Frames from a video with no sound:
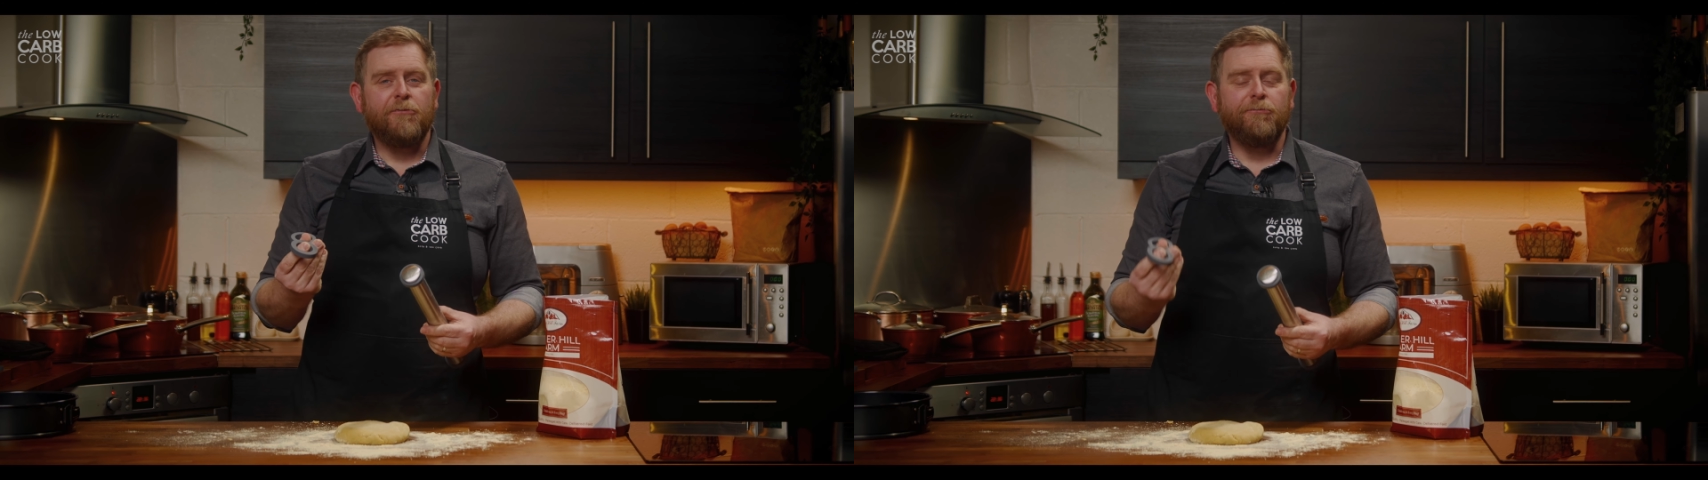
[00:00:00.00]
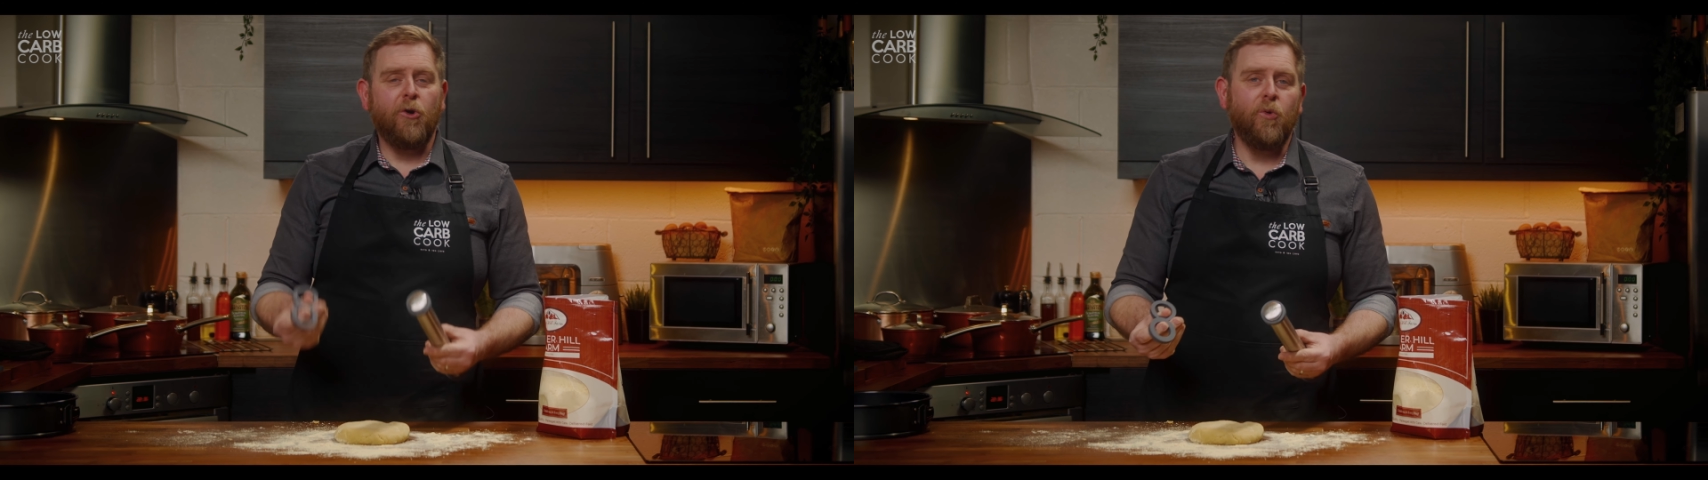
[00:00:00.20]

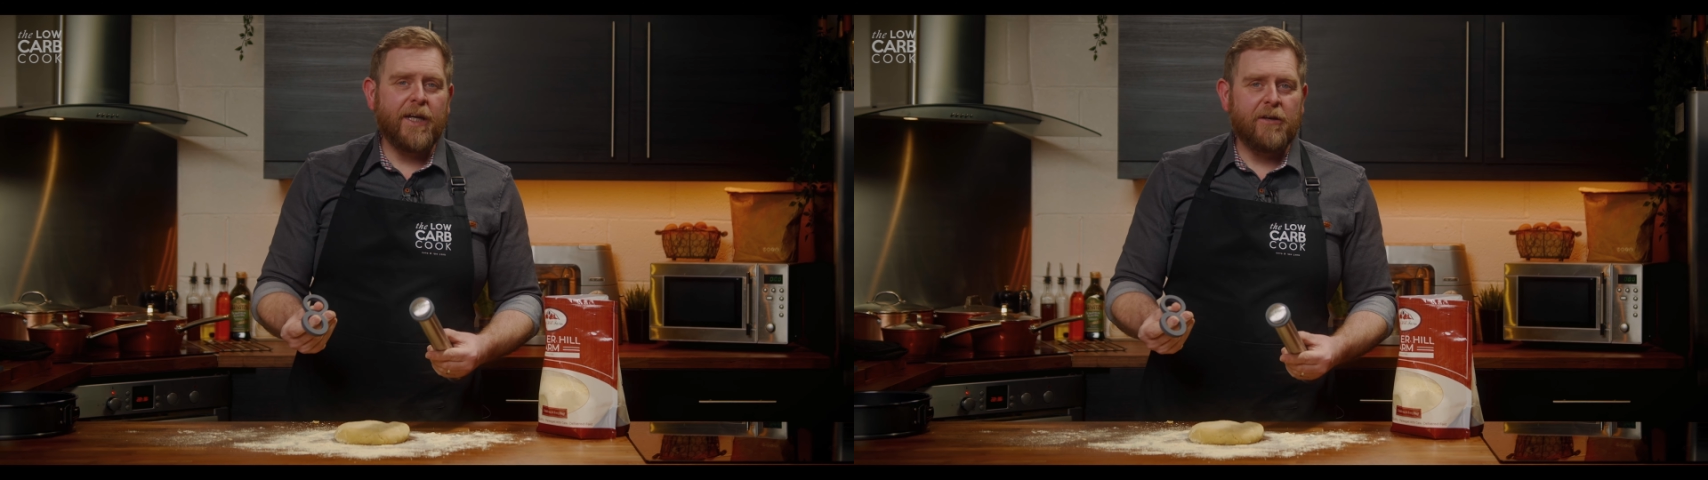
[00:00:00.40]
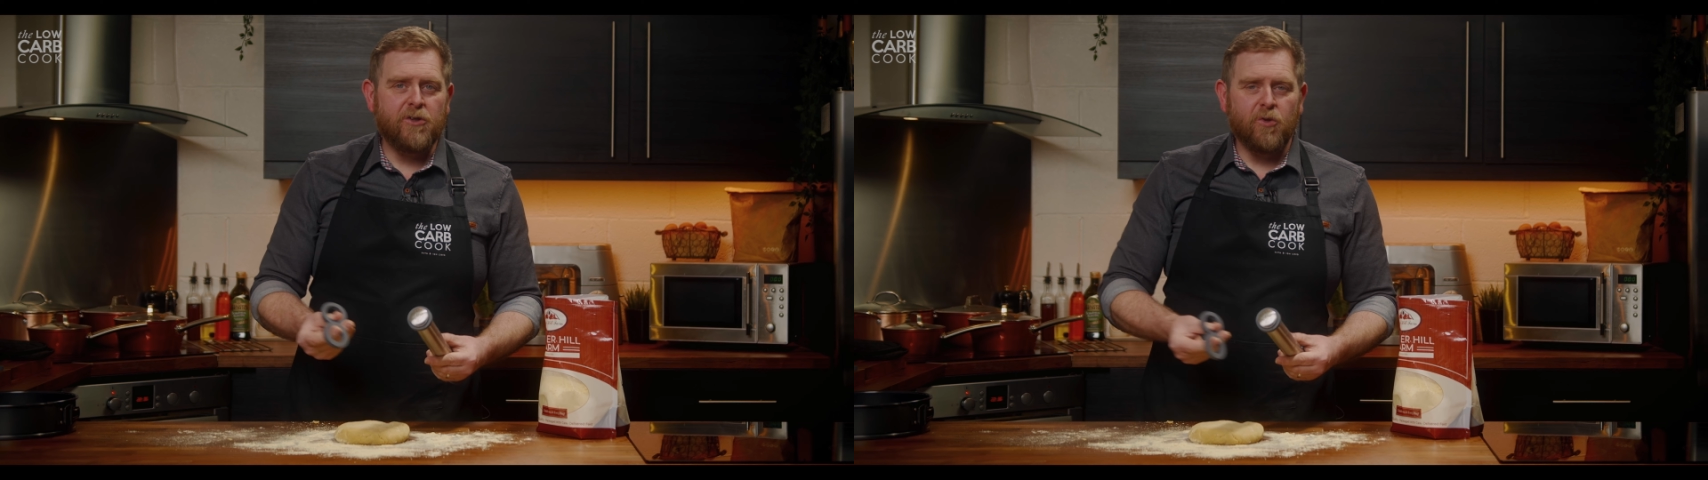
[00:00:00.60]
roll
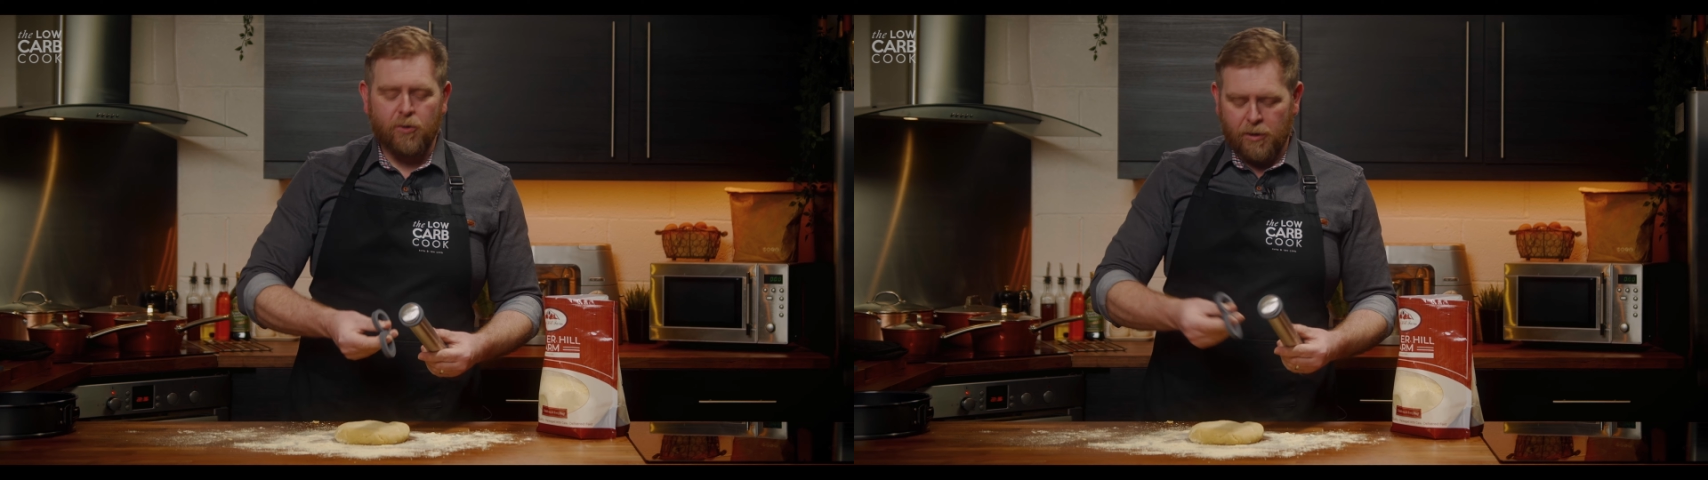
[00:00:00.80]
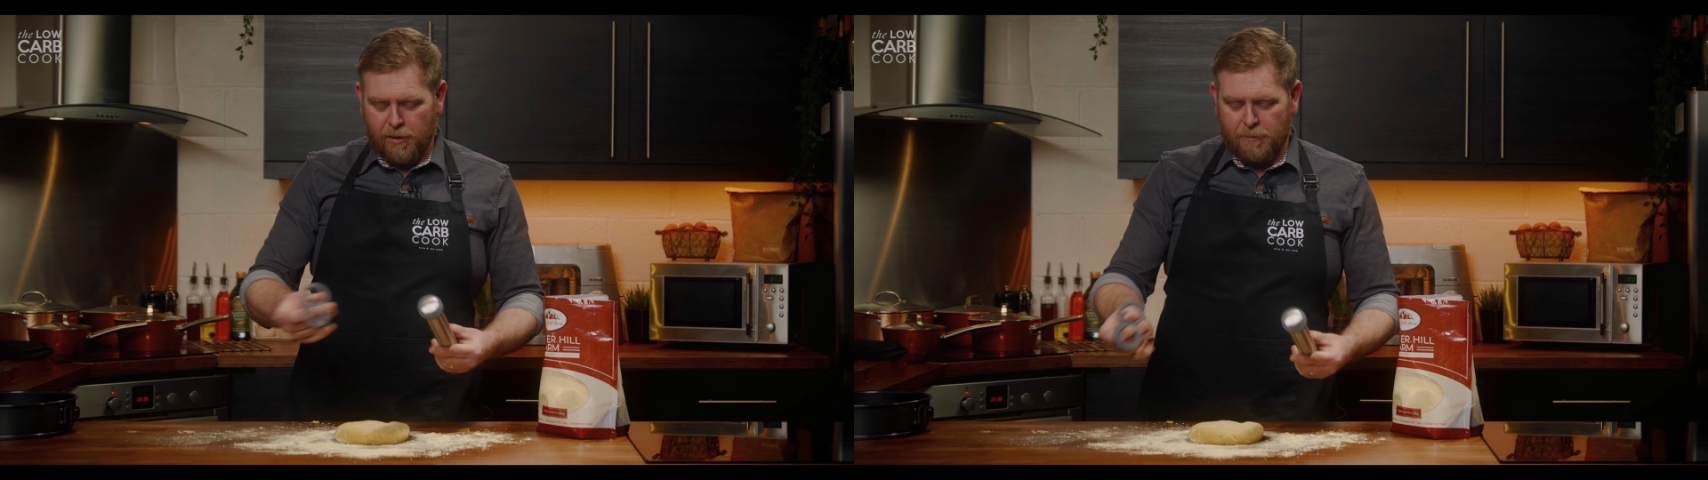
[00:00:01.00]
out
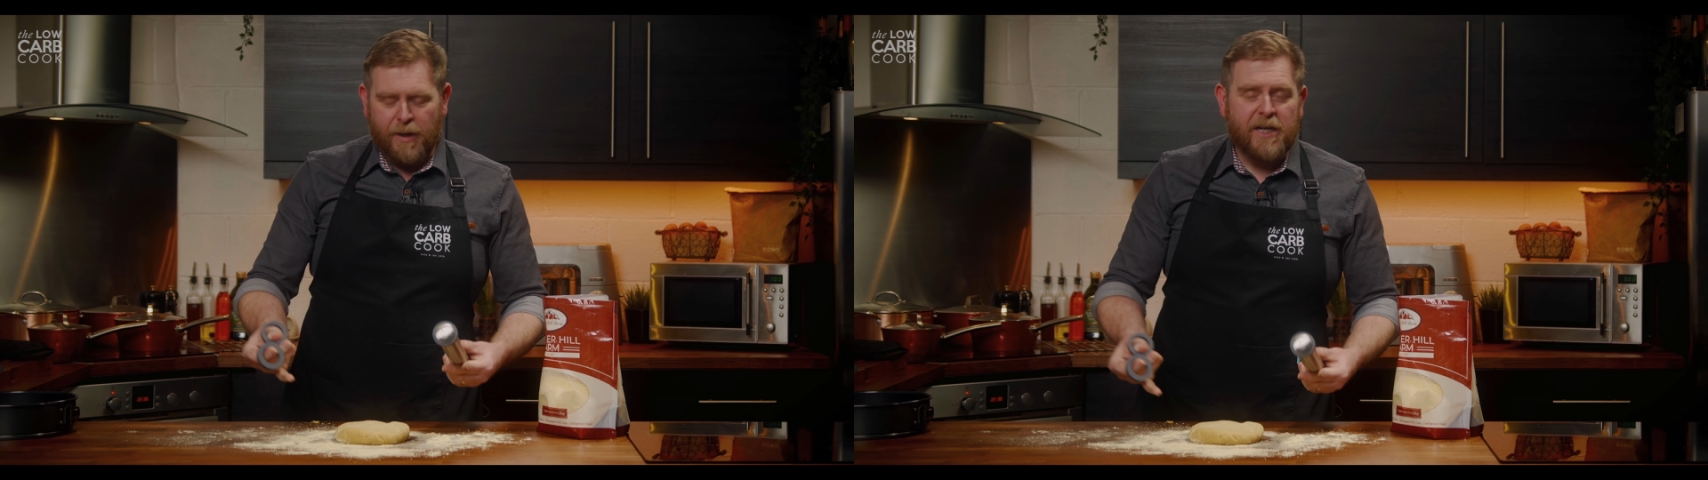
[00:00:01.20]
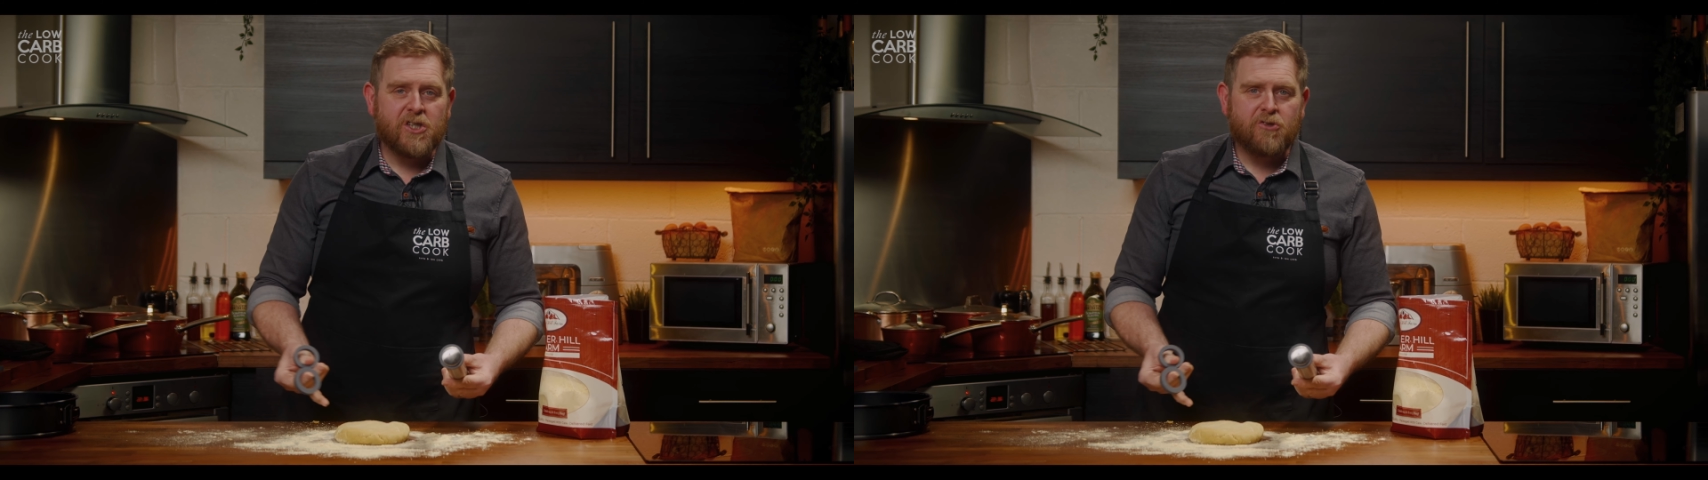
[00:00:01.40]
your
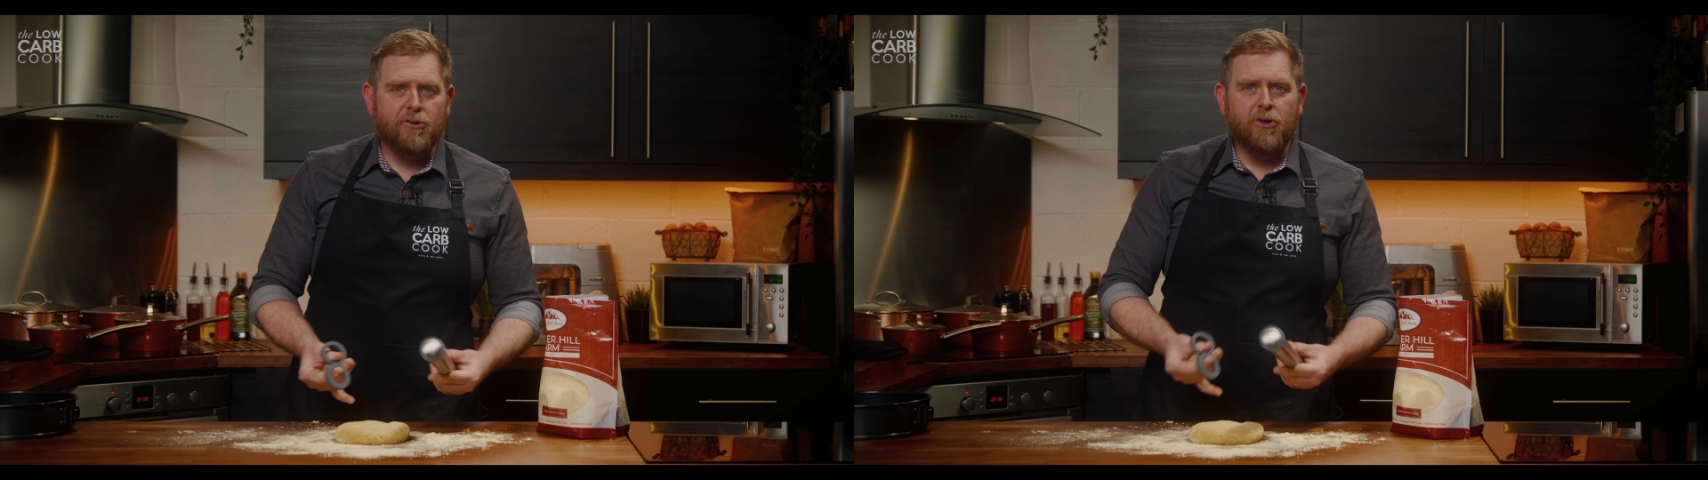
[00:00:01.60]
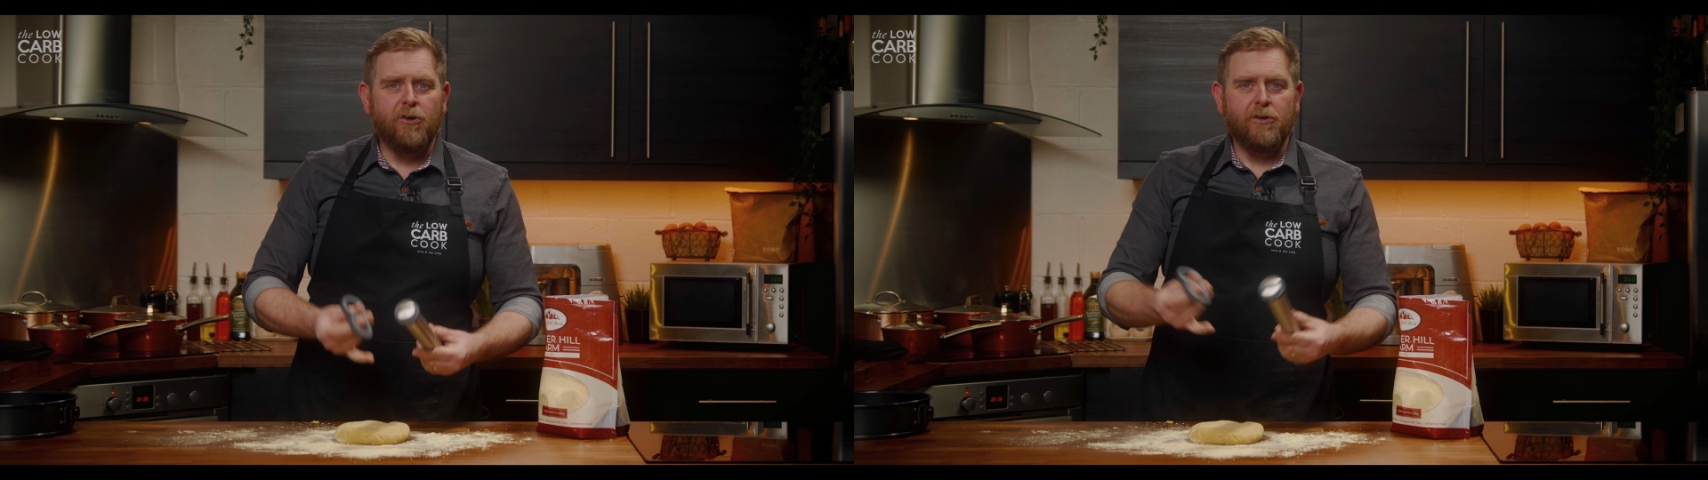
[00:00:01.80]

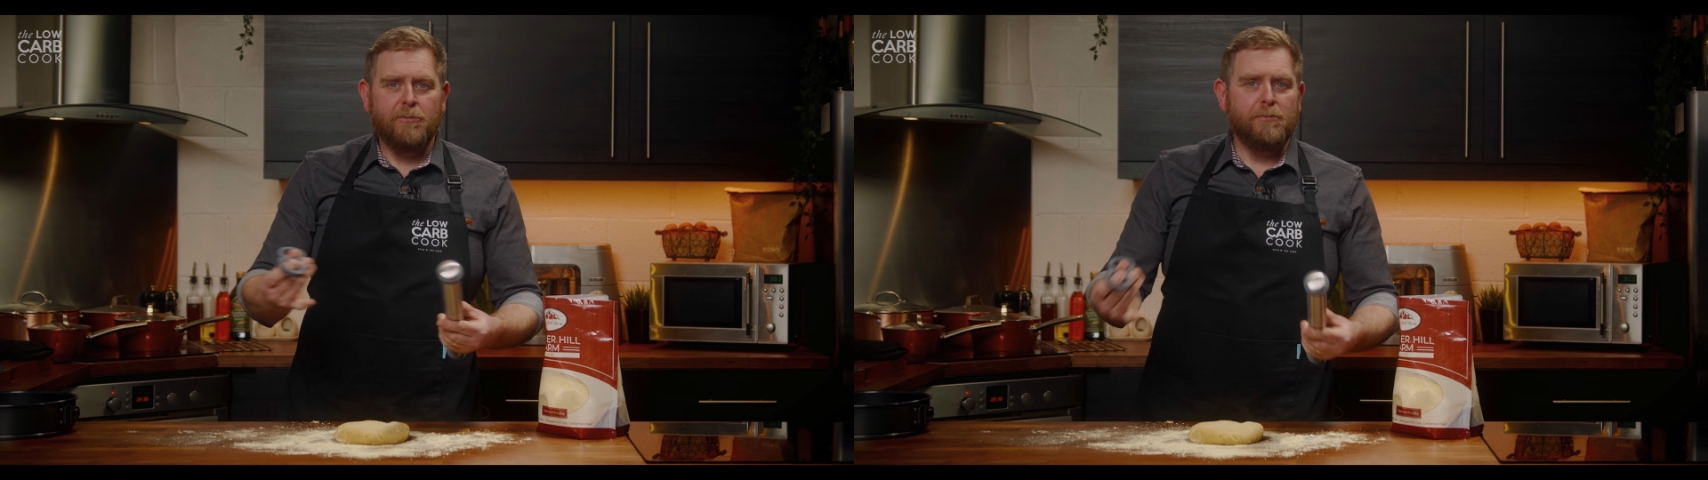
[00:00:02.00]
pastry or